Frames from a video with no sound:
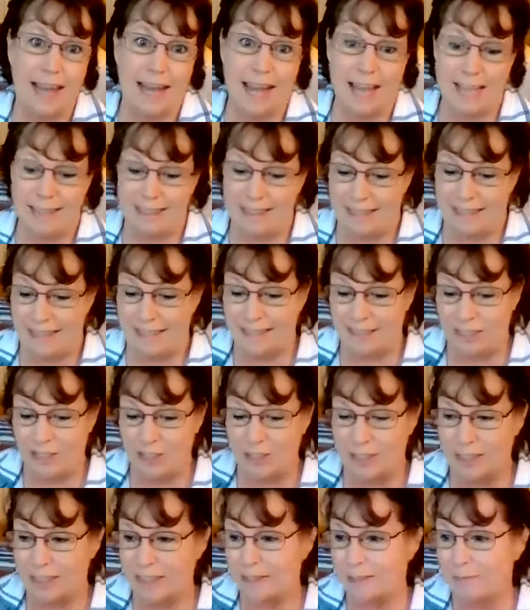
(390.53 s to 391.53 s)
I think
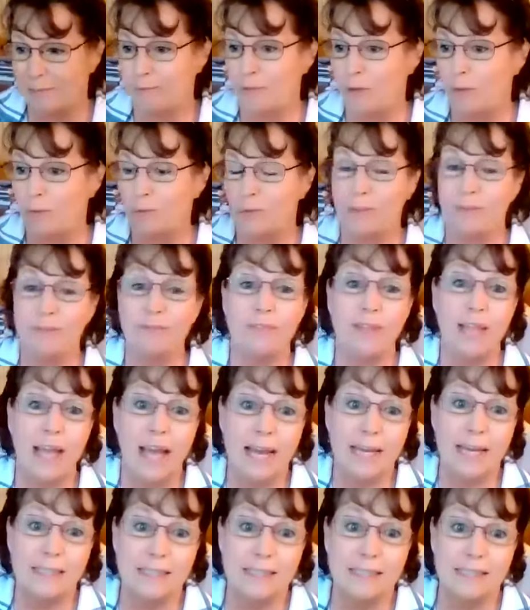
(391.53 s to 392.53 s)
just
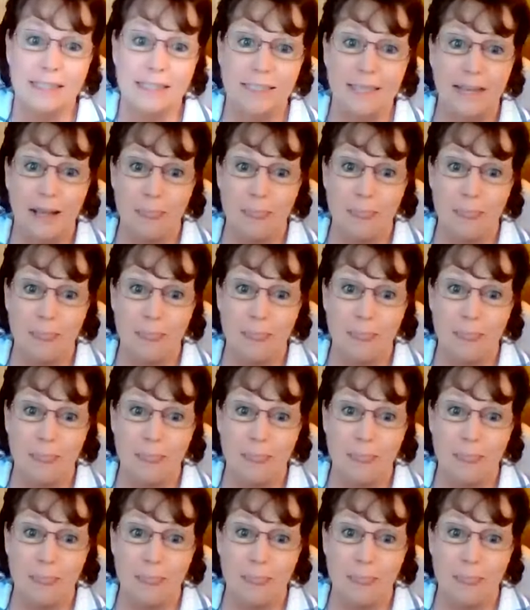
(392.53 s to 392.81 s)
reflects